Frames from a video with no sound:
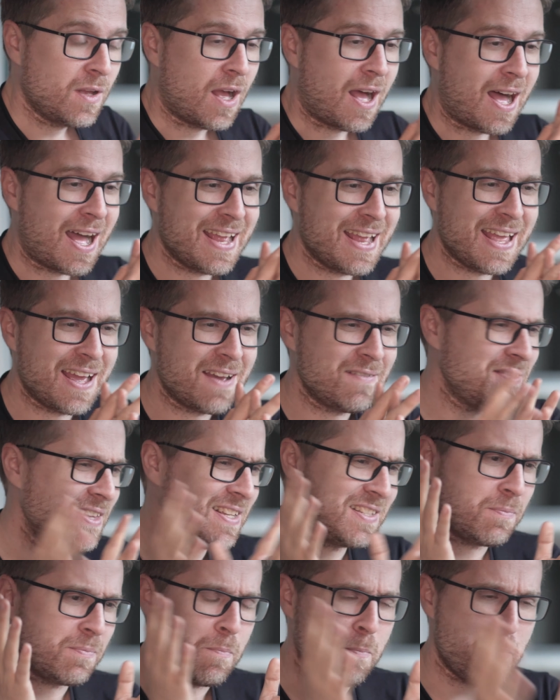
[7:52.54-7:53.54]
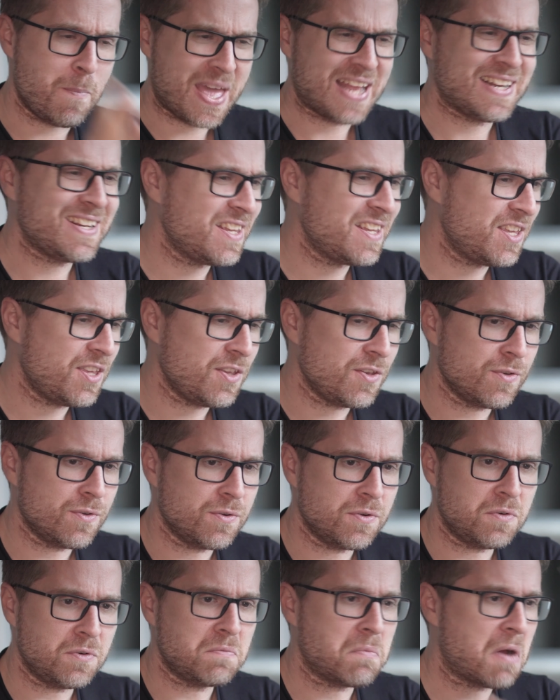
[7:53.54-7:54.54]
I have this
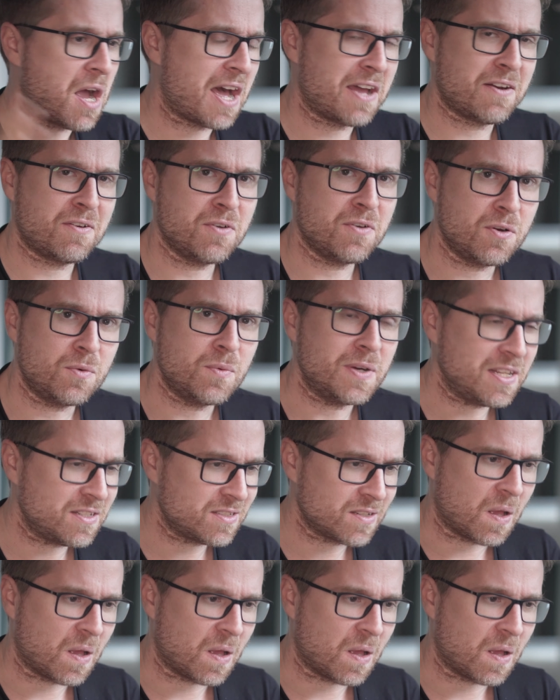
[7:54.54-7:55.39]
BenQ, I don't know what it's